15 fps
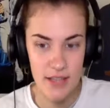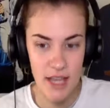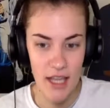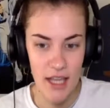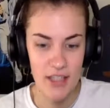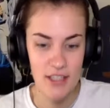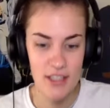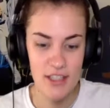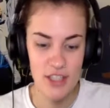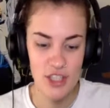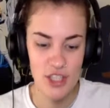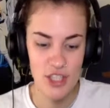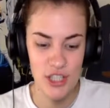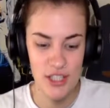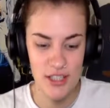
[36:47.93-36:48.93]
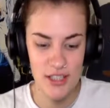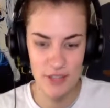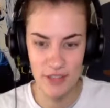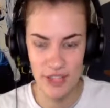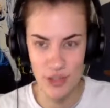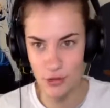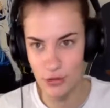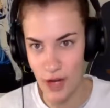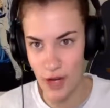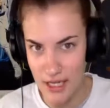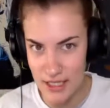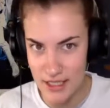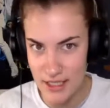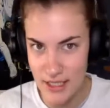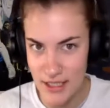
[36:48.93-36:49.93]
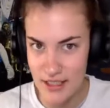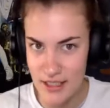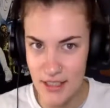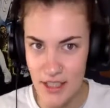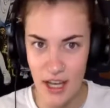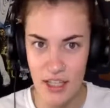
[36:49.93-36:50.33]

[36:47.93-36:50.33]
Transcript: and she's definitely trained in it.